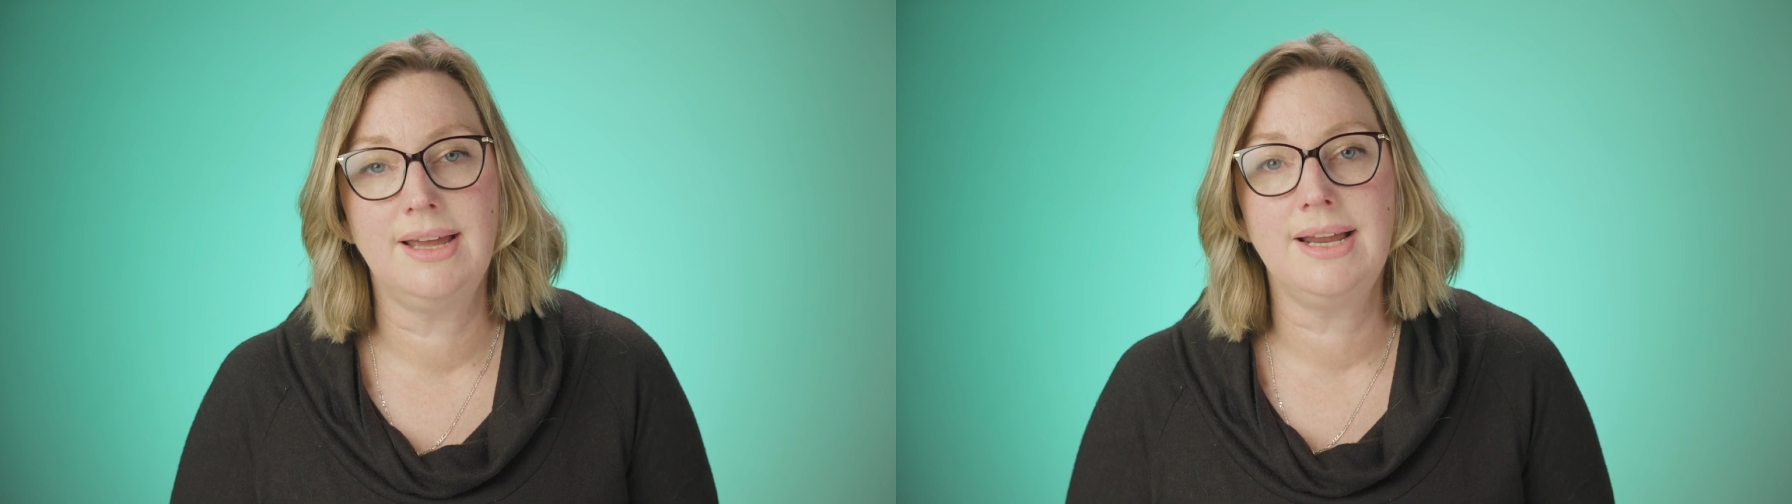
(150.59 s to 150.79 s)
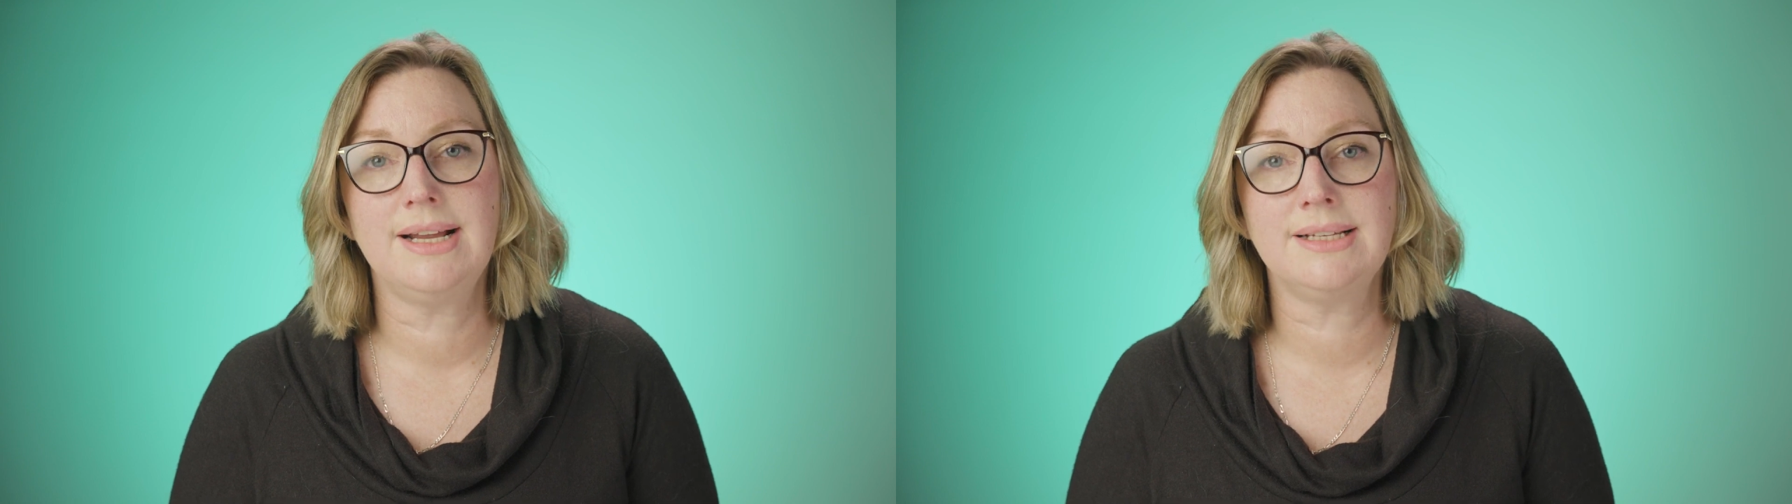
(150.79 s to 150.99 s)

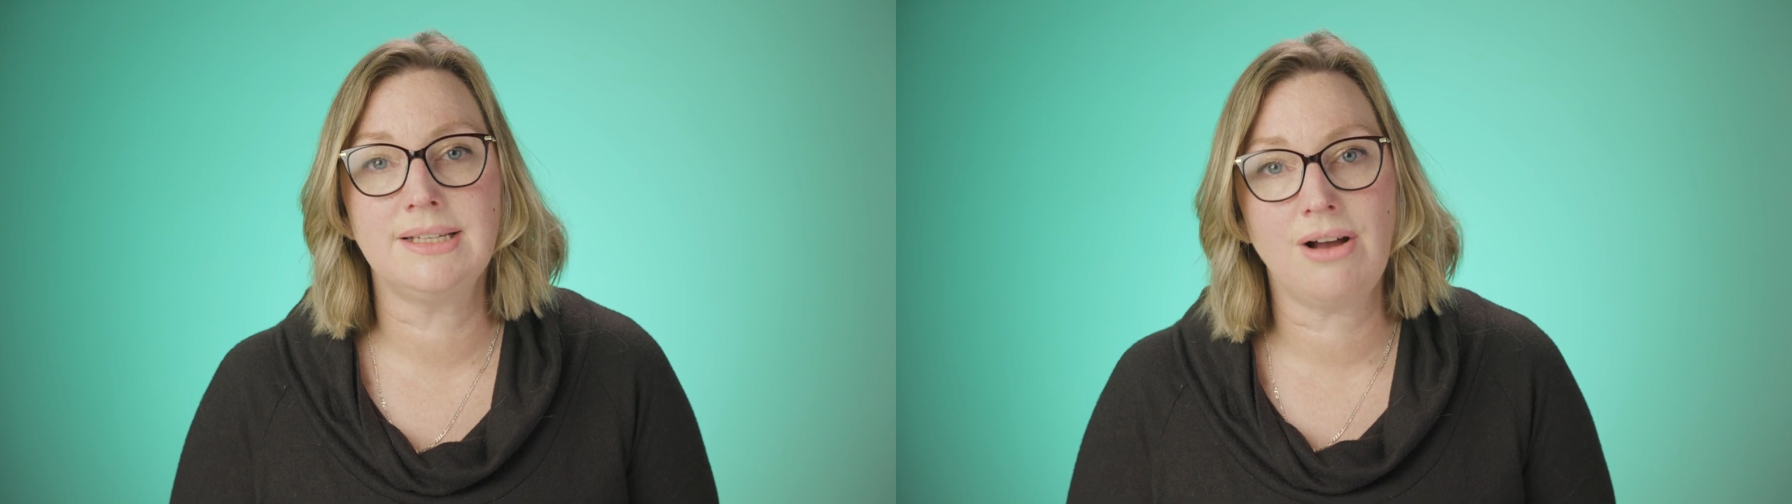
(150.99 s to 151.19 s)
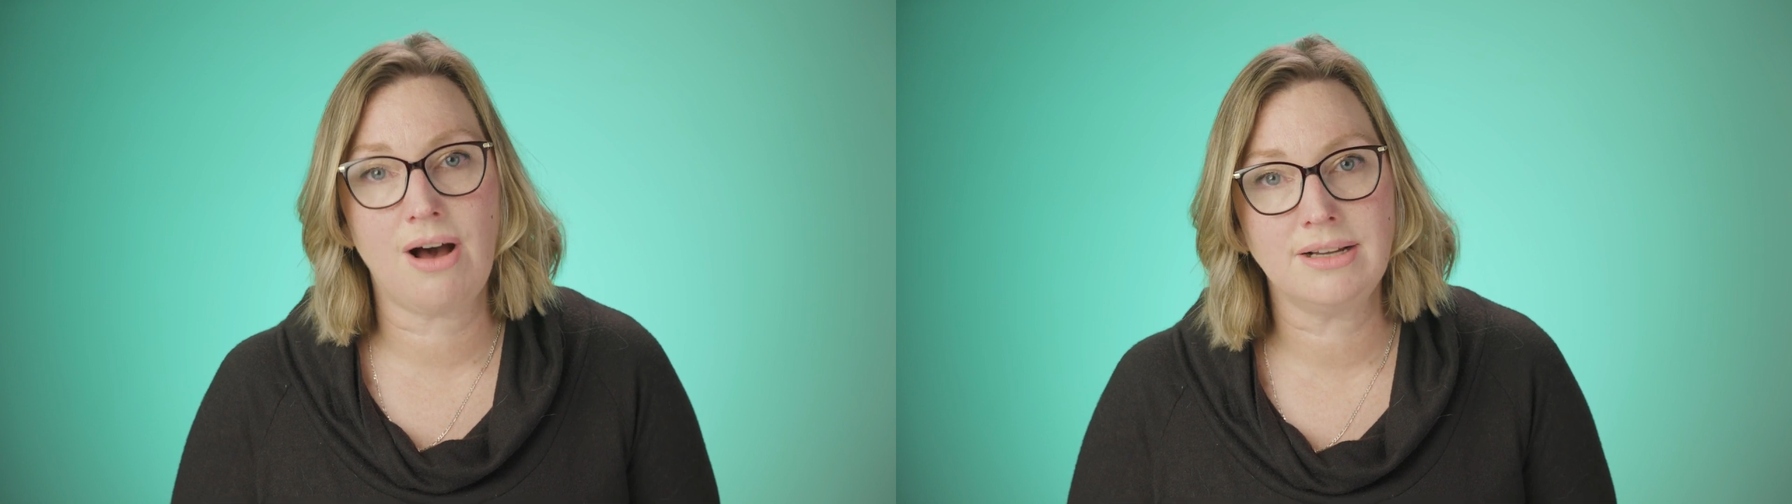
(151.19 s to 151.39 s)
is a
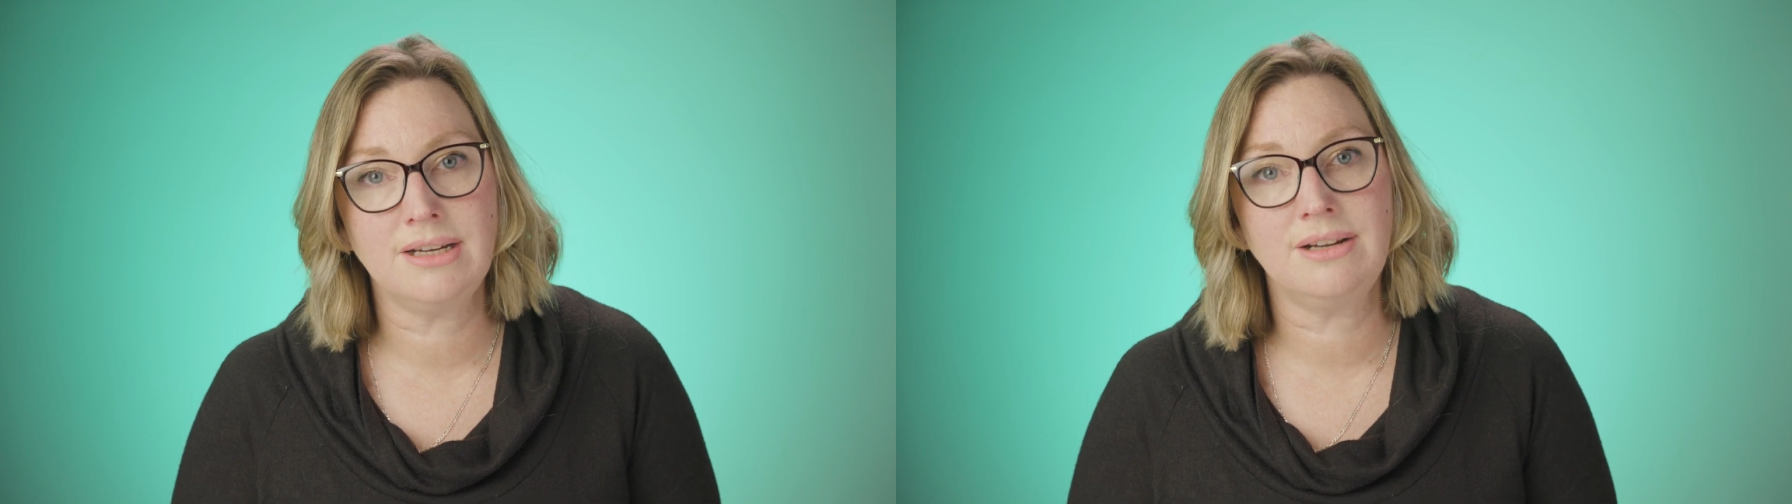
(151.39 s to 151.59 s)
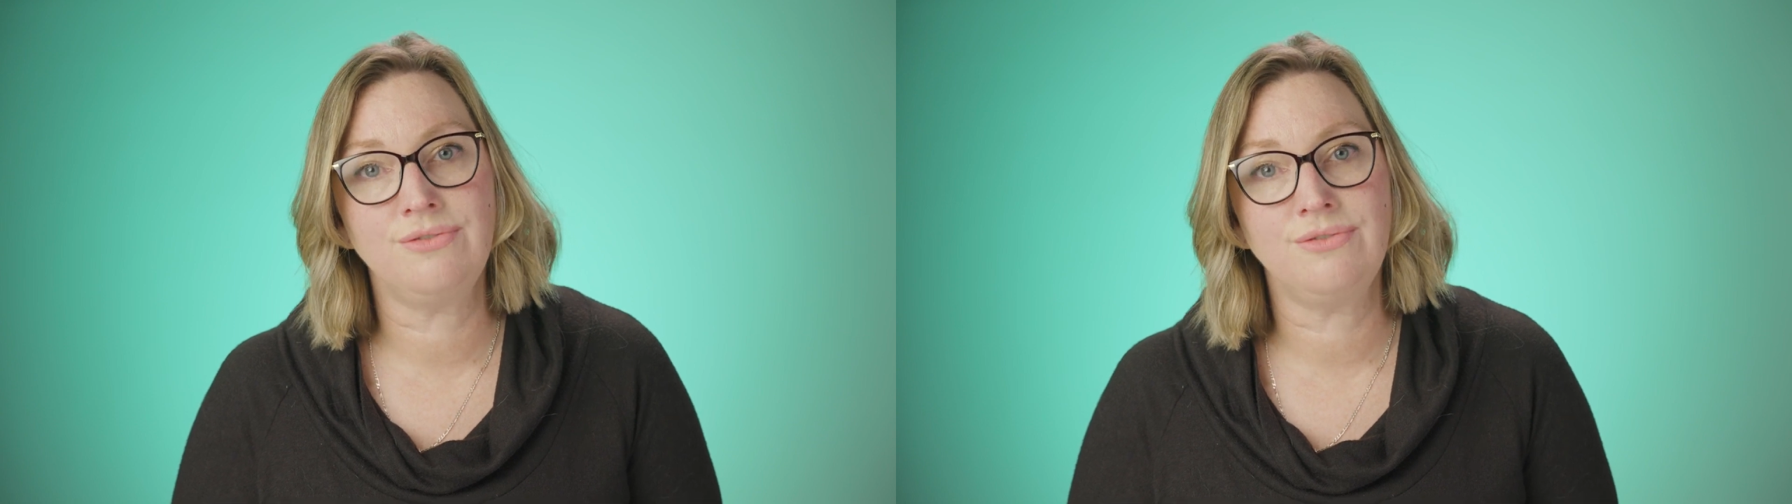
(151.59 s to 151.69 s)
cognitive